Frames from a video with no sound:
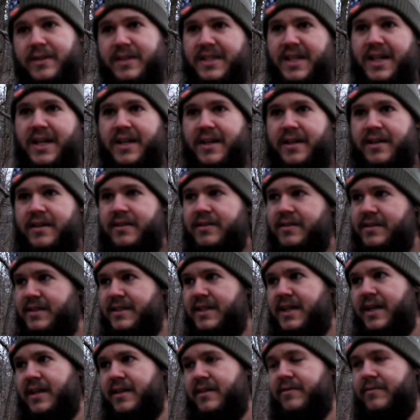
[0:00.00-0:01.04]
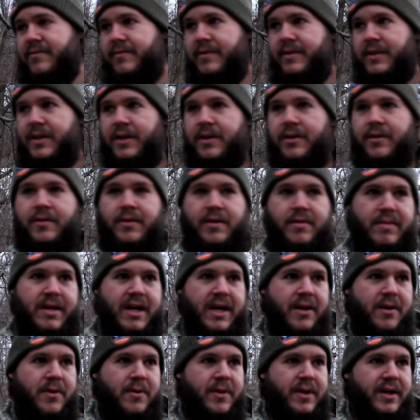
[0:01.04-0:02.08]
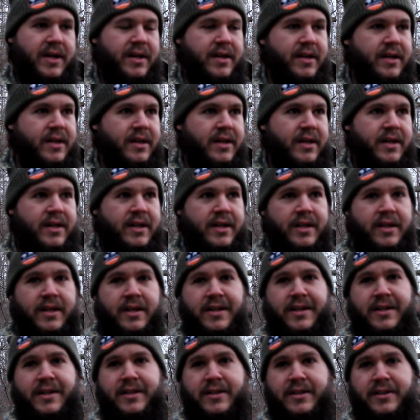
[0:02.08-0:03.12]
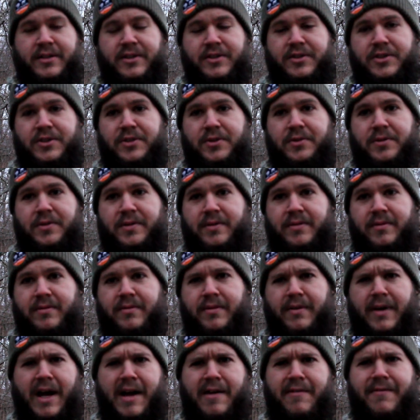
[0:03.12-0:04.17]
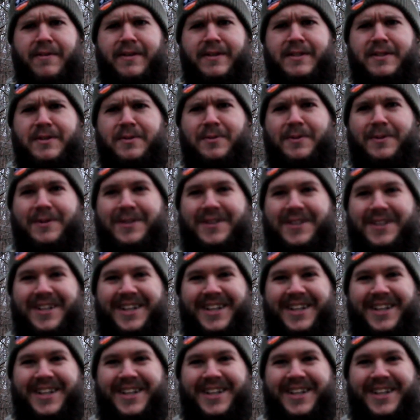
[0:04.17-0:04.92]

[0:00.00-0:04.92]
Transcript: It's hunting. It's not, you know, I'm not going and shooting high-fence squirrel.